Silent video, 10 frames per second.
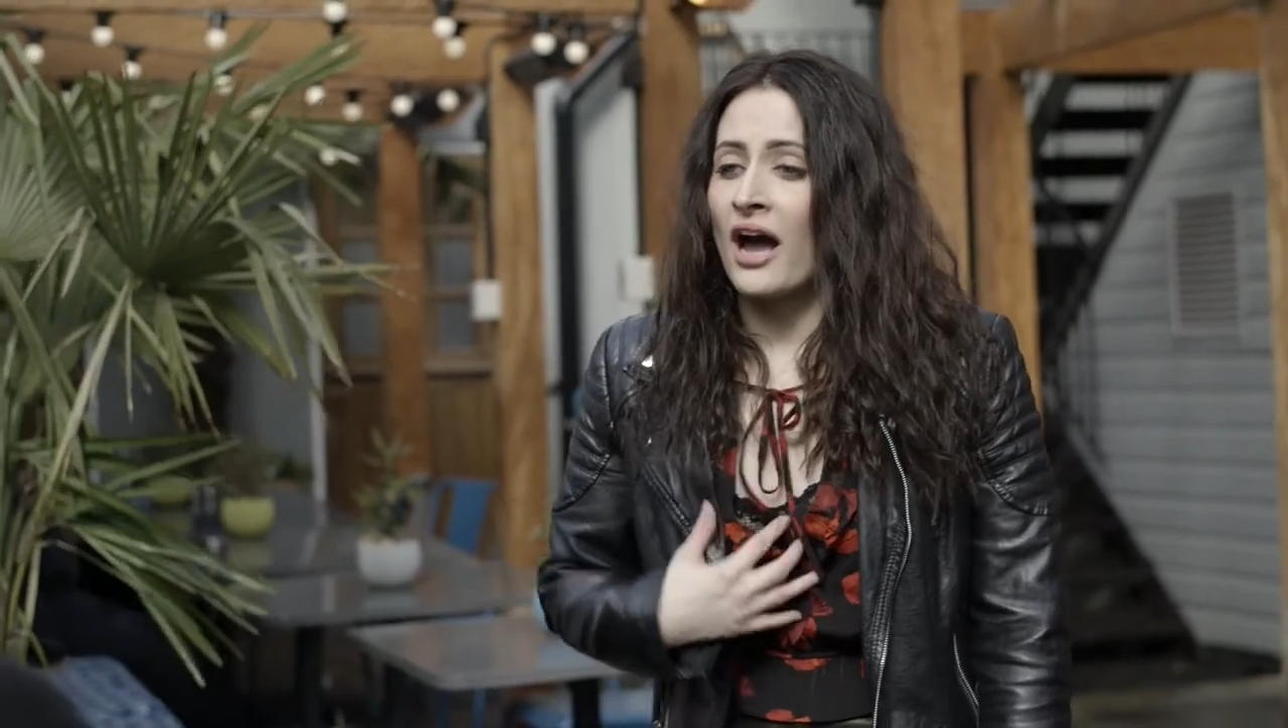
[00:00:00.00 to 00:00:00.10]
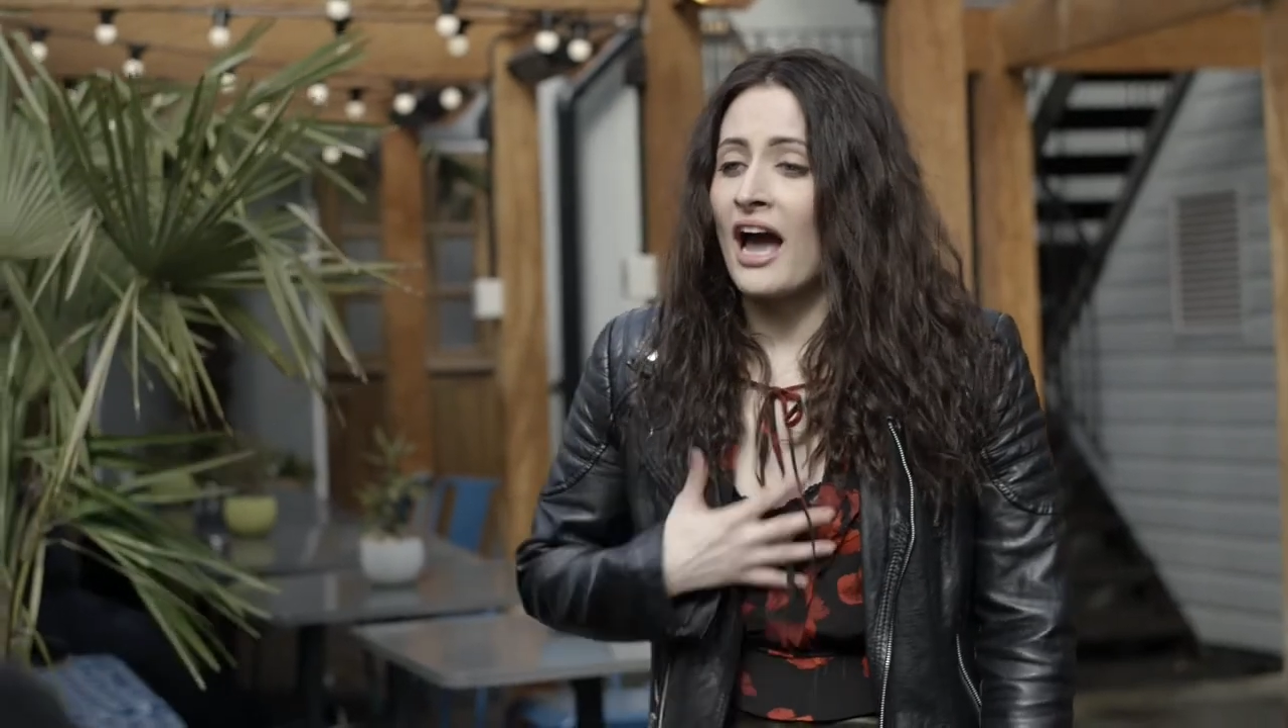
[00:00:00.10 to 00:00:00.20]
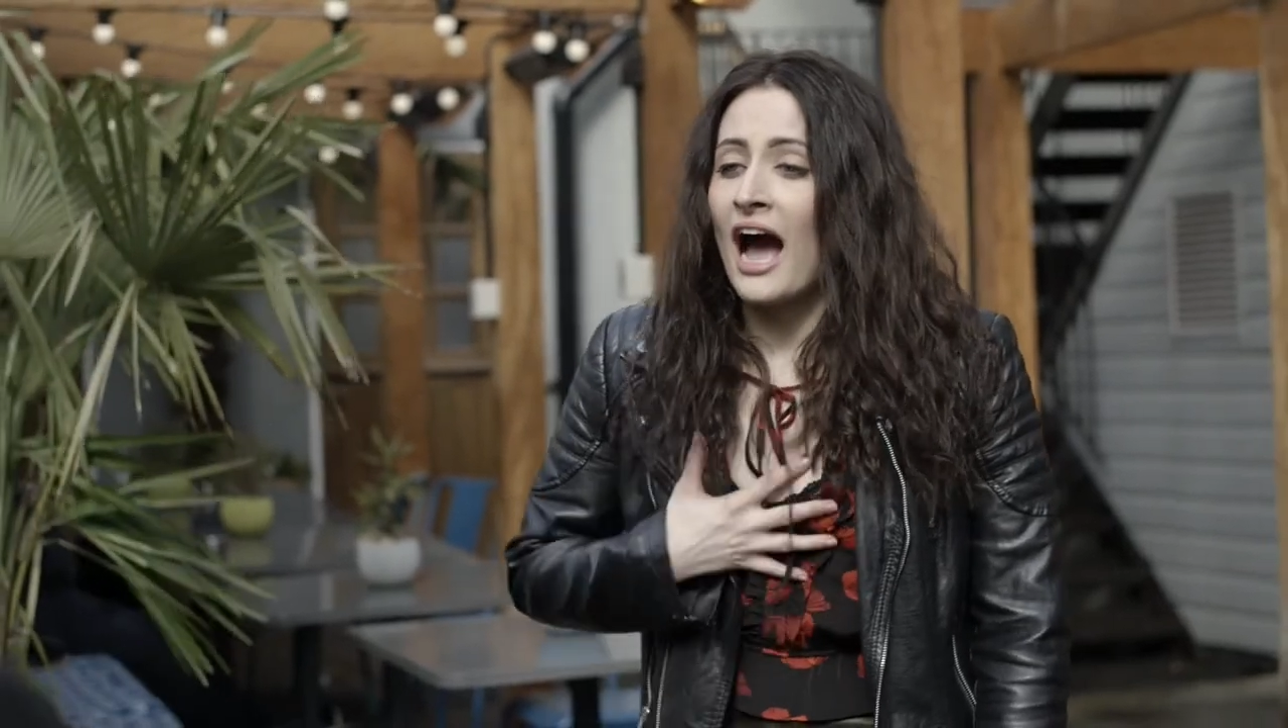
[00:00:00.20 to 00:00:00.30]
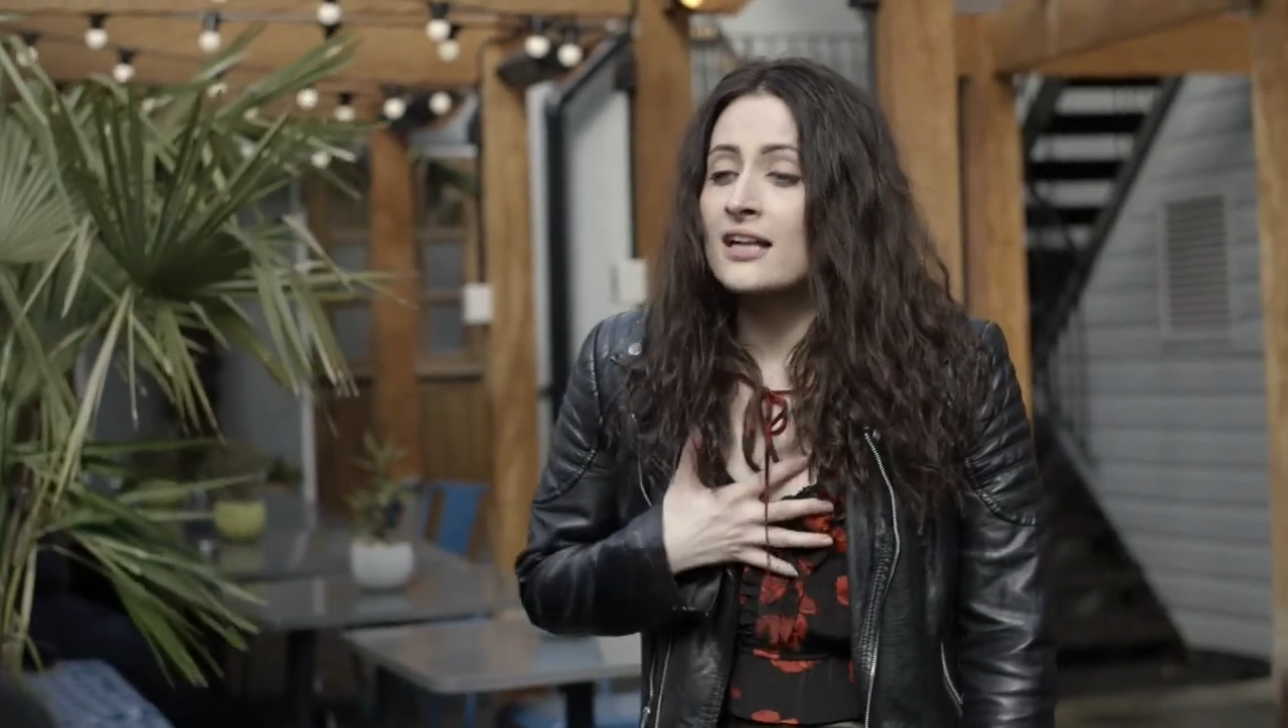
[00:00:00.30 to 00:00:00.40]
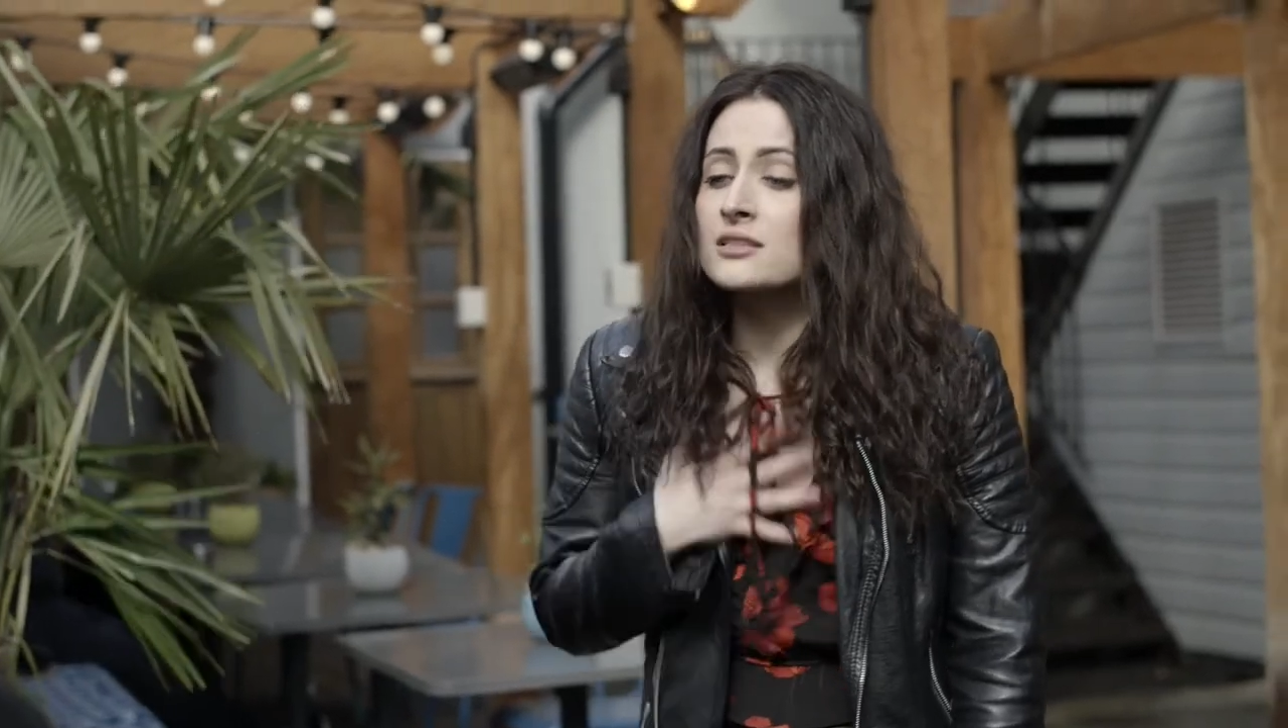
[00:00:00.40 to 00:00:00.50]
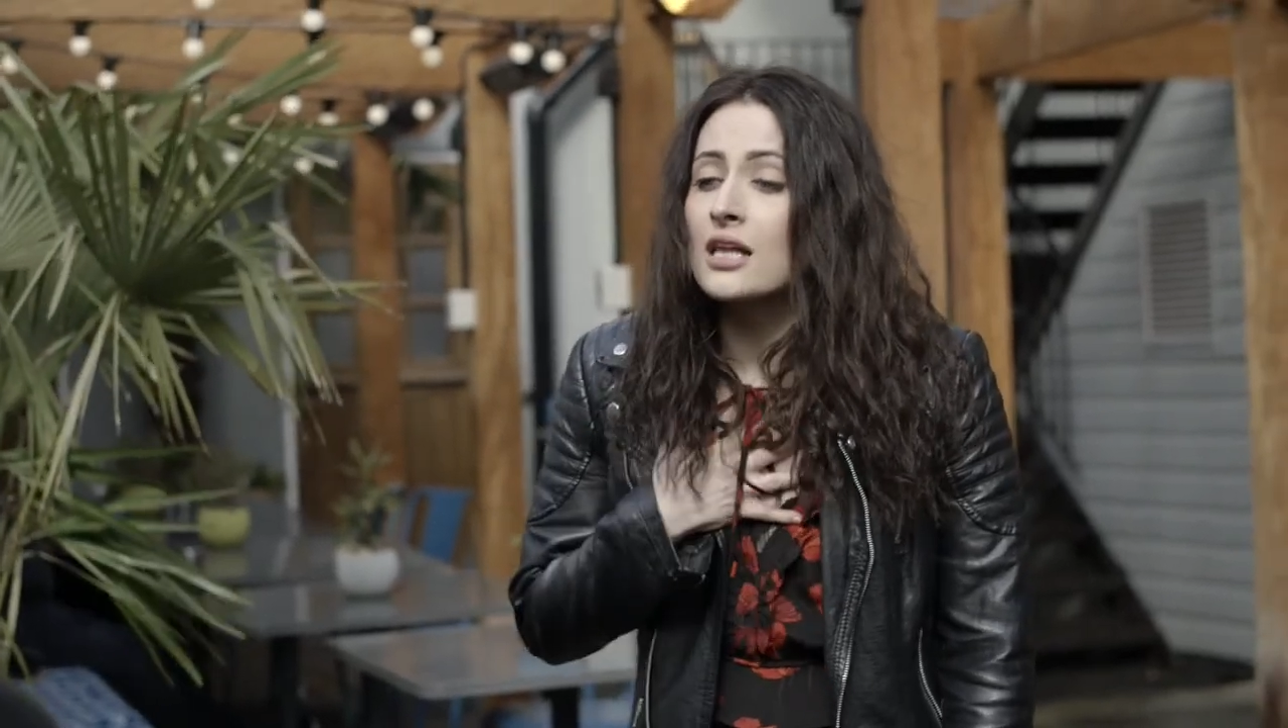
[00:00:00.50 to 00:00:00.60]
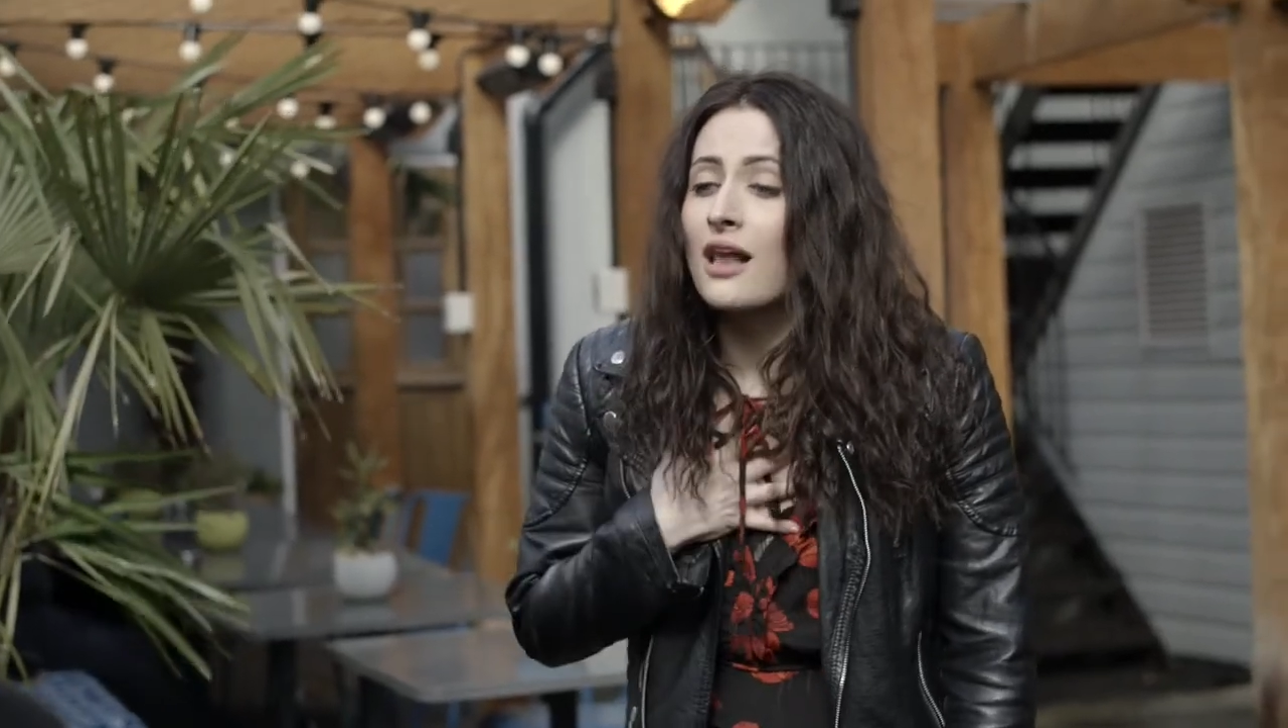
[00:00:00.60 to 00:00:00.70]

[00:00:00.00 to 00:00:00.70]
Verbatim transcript: I had to